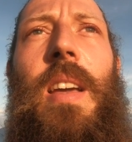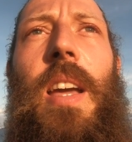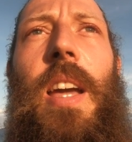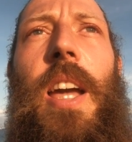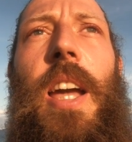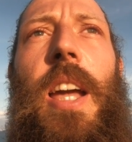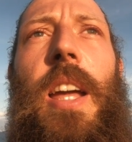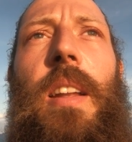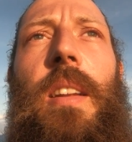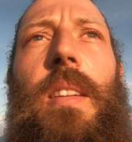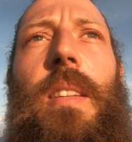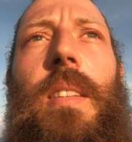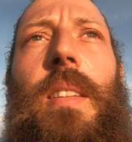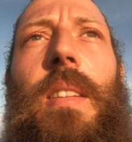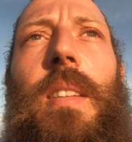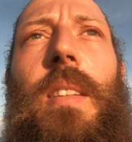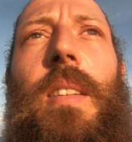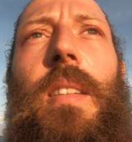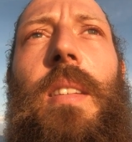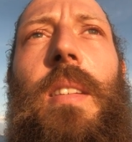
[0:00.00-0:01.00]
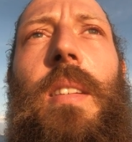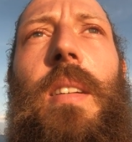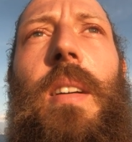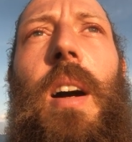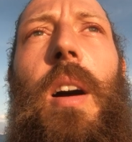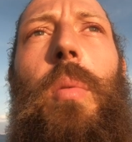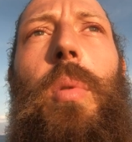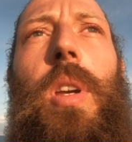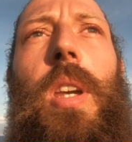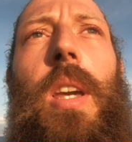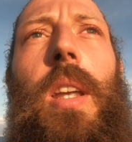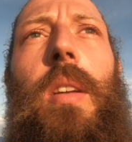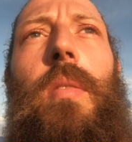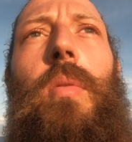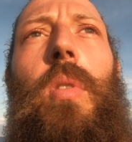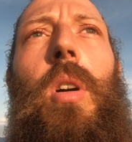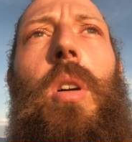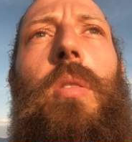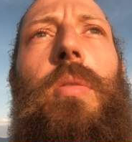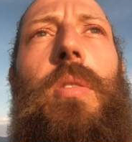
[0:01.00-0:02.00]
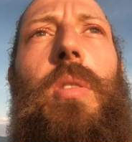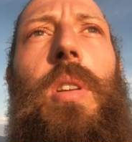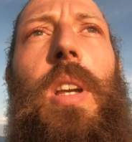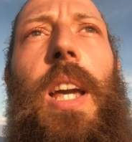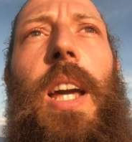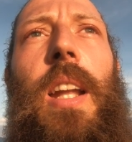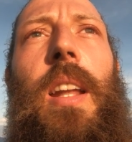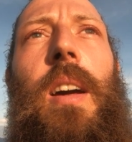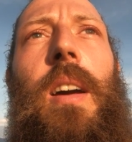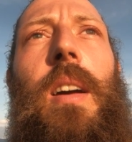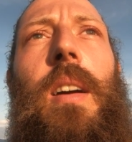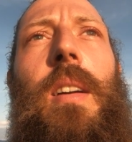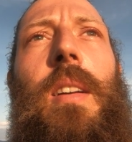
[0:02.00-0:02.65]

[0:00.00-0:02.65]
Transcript: and how we can evolve together